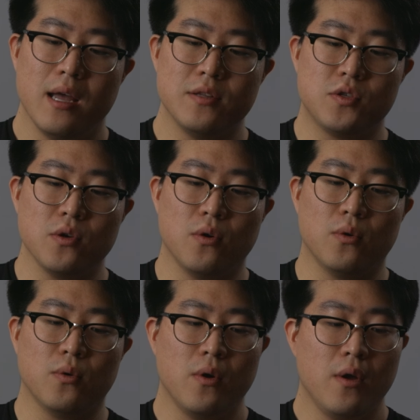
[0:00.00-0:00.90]
And
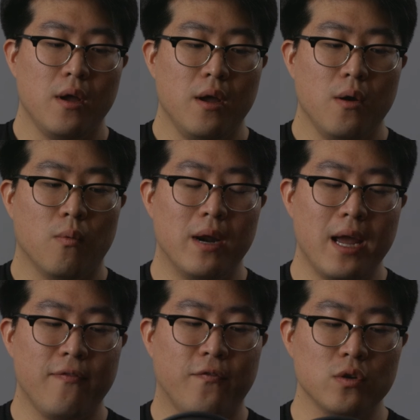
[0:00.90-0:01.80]
so when
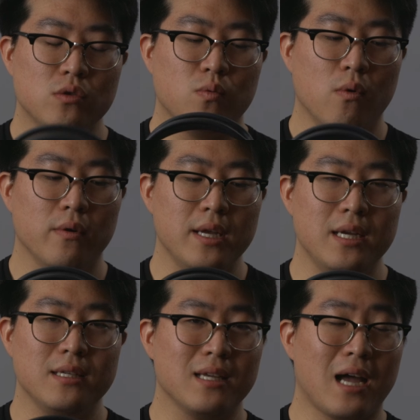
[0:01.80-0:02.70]
I first wore
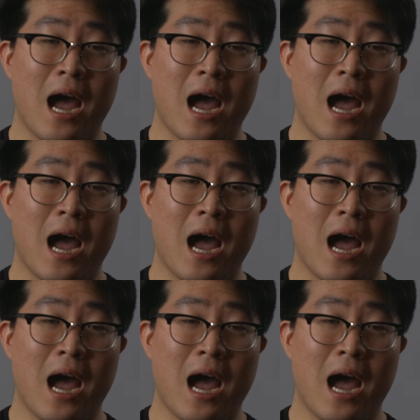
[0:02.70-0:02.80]
these,